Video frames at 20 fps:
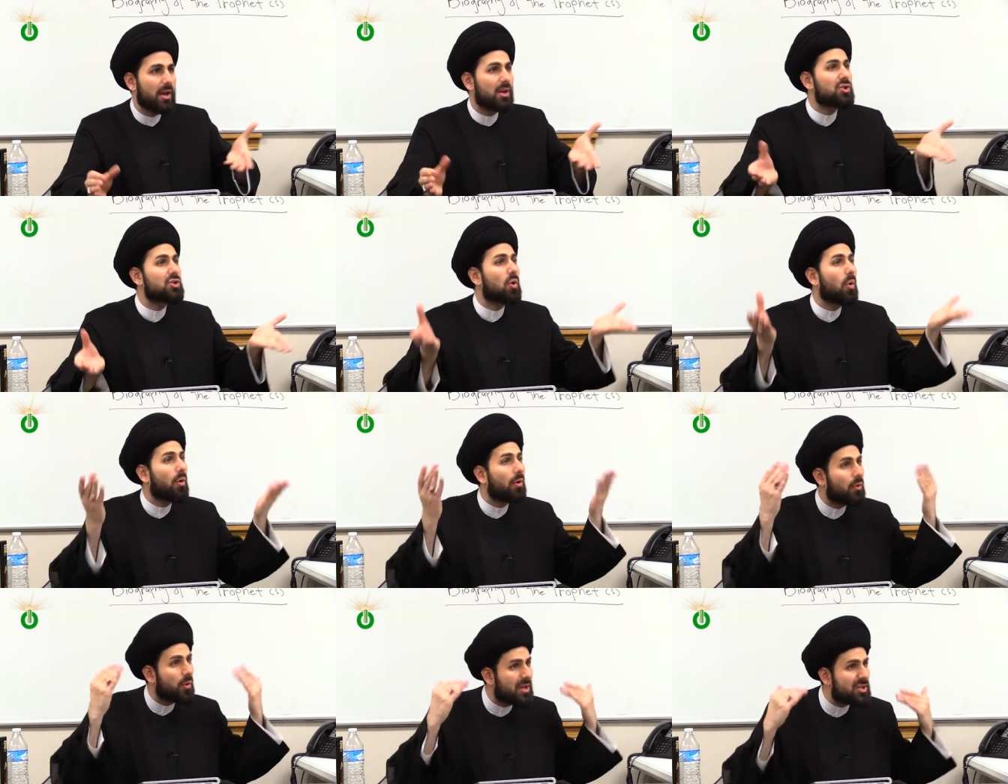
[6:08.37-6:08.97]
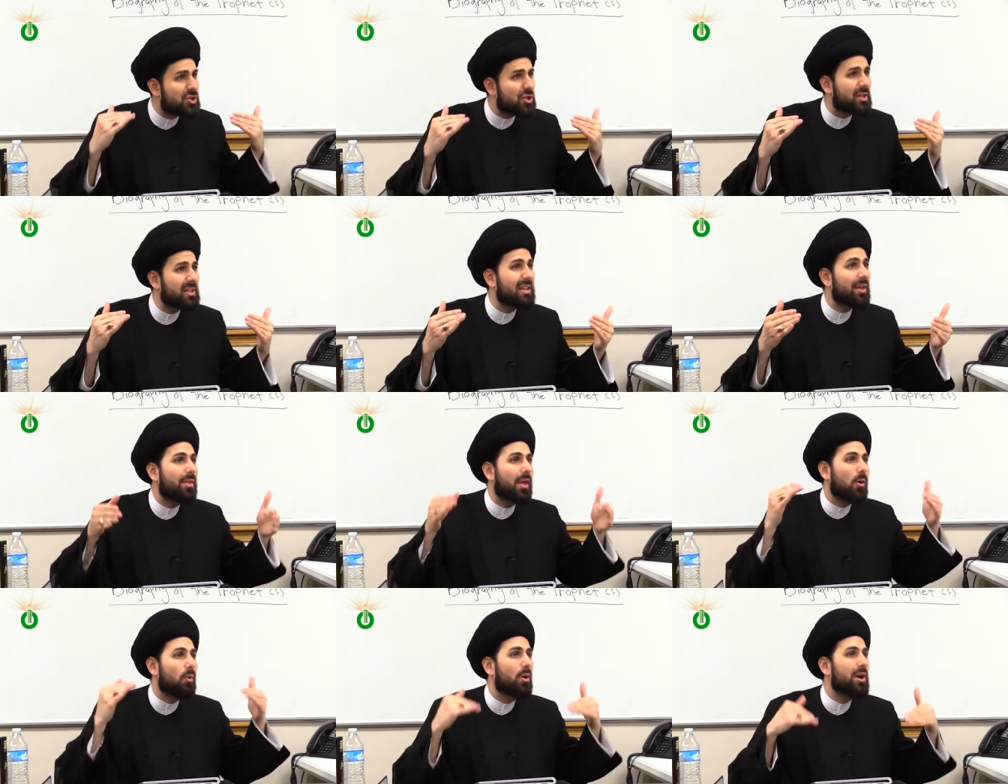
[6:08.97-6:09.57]
So
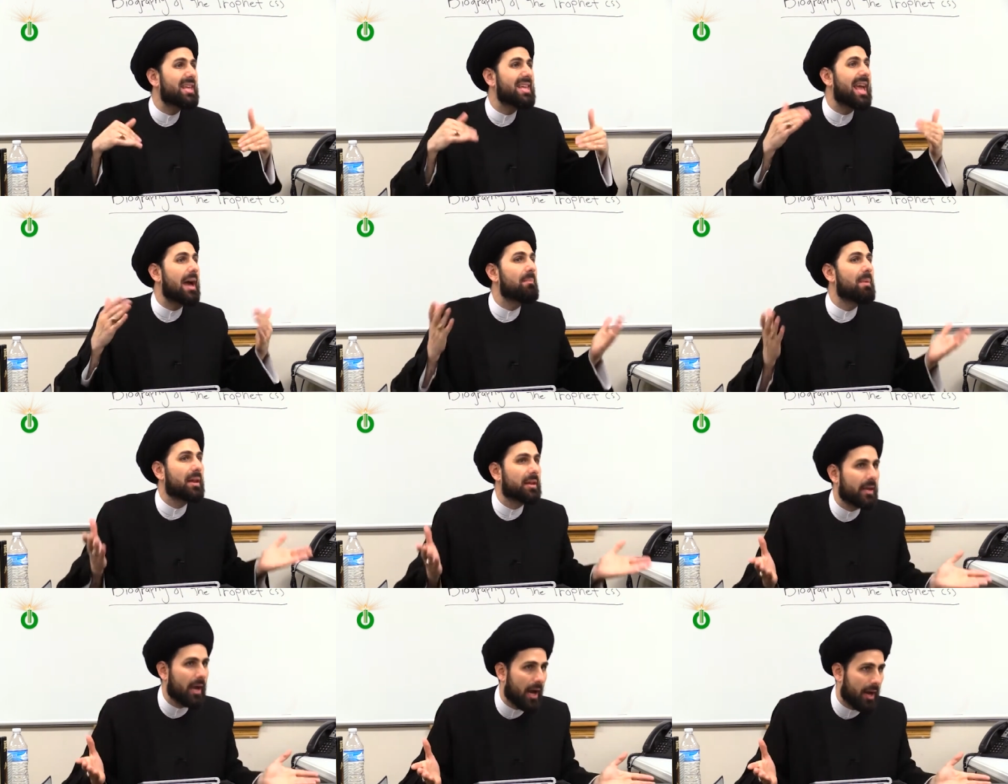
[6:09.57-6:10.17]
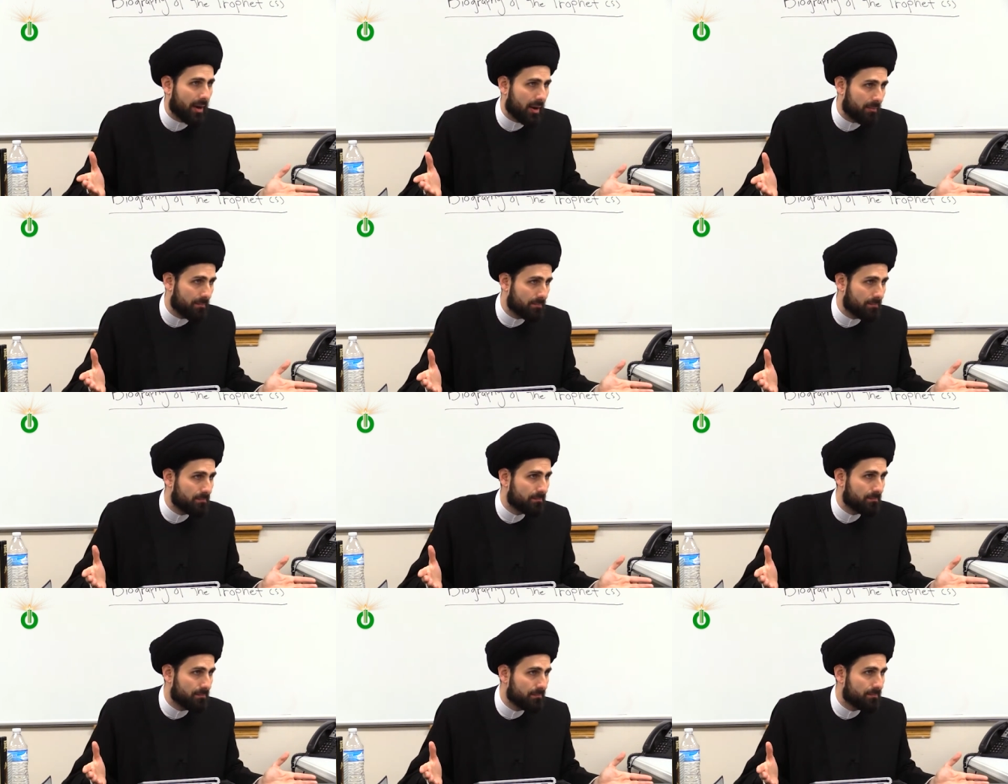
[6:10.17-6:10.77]
originally they were Yemeni Arab,
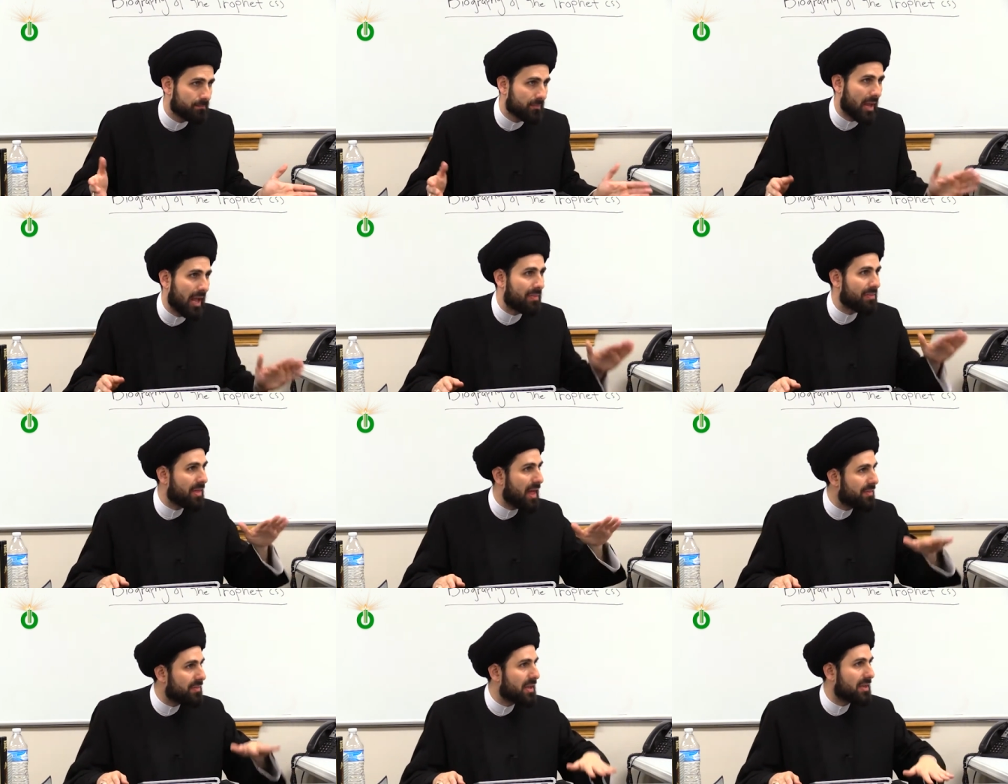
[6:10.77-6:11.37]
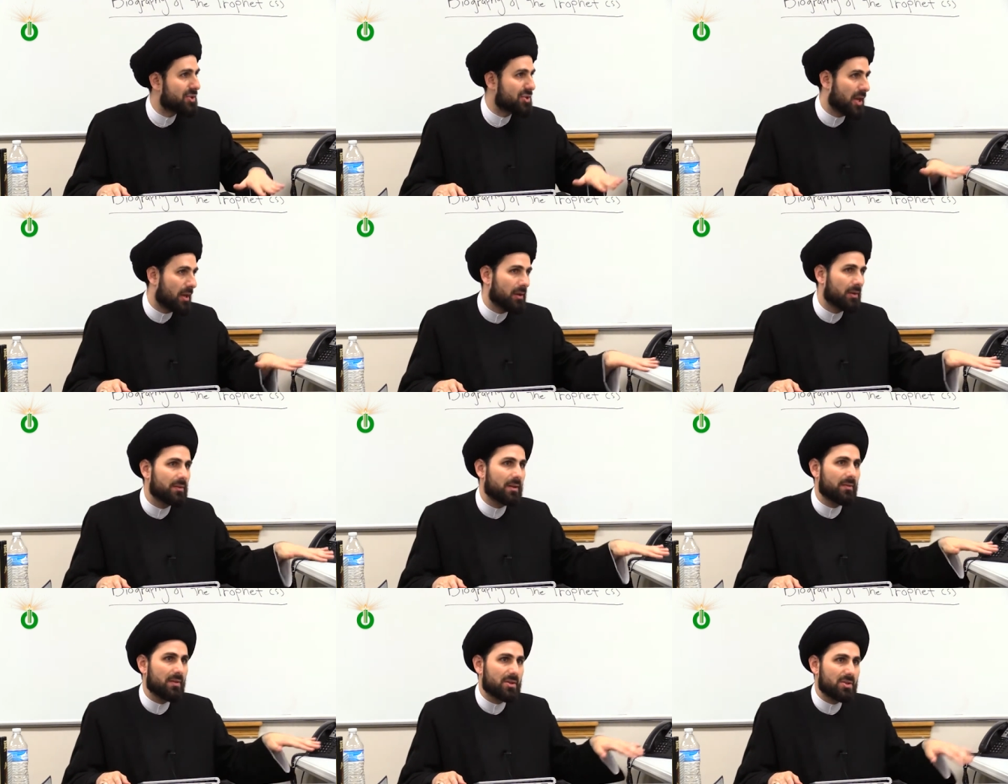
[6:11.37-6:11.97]
and then they
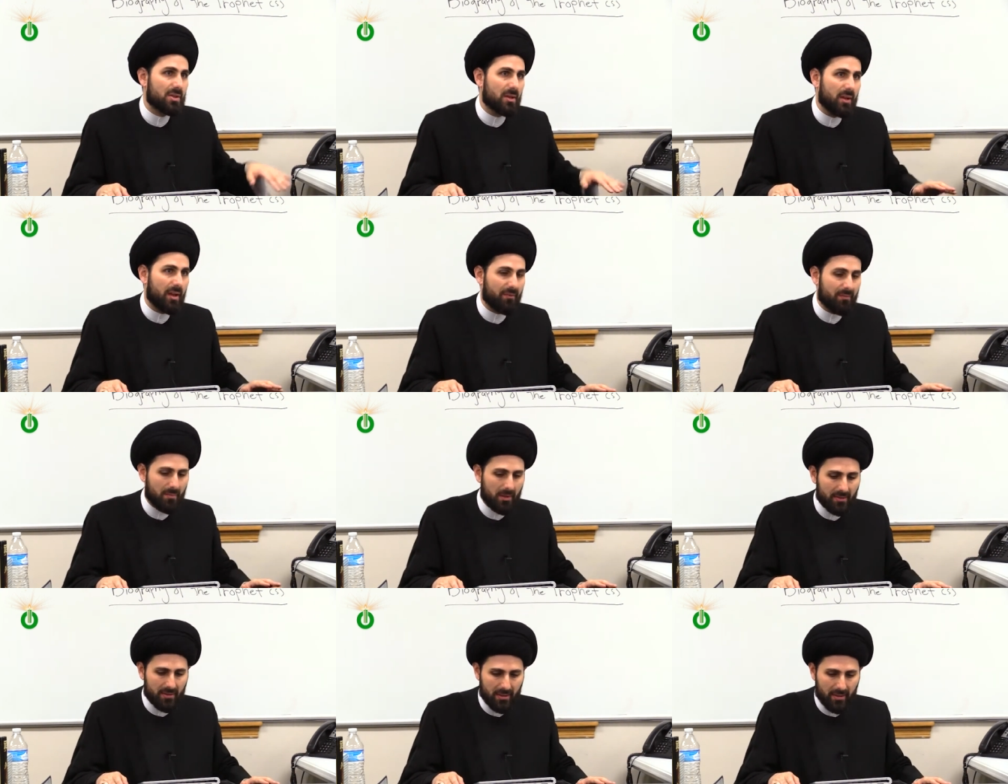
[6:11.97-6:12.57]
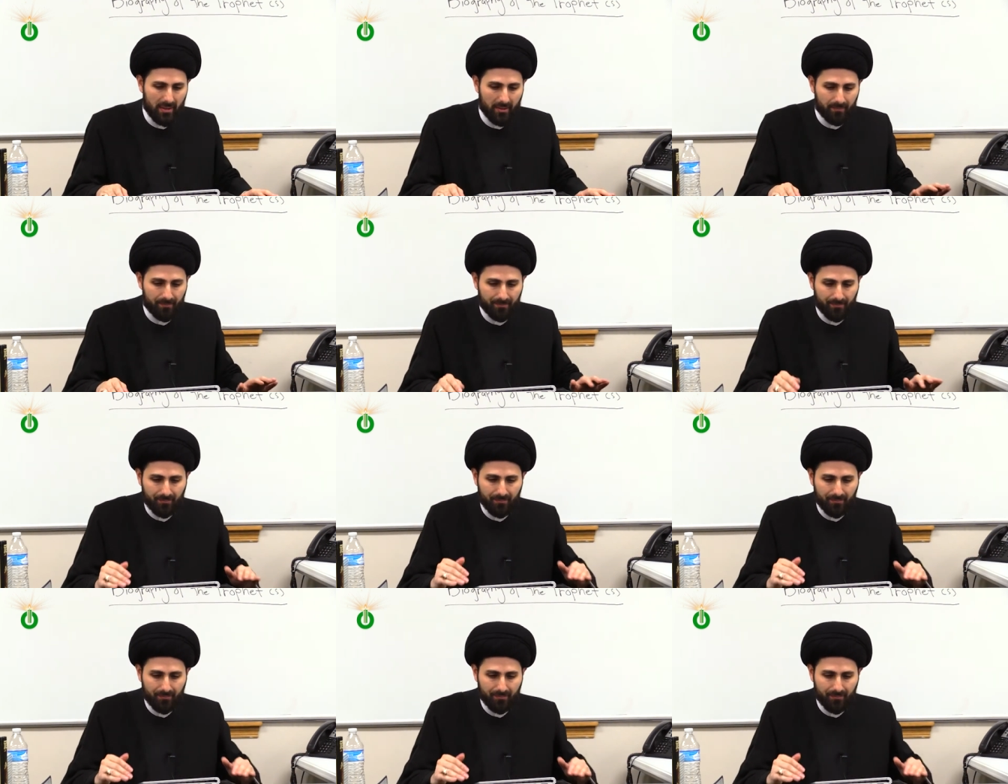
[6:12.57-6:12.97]
settled in the city of Medina.